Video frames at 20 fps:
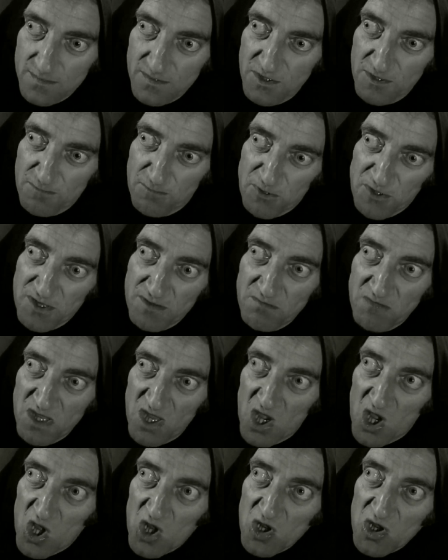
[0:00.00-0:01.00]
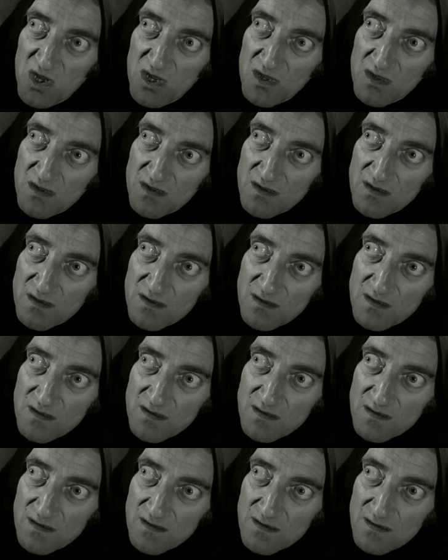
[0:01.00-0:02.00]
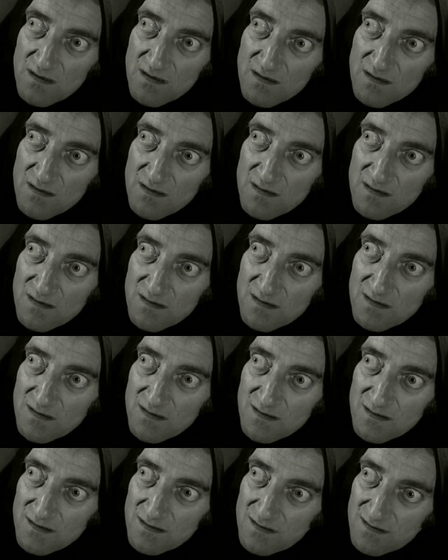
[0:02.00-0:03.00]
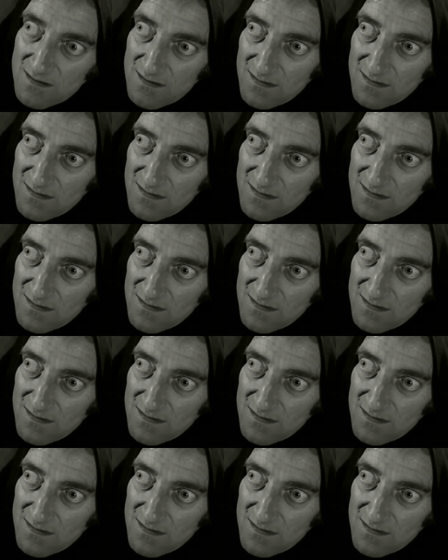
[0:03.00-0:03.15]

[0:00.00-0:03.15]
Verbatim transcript: You're putting me on. No, it's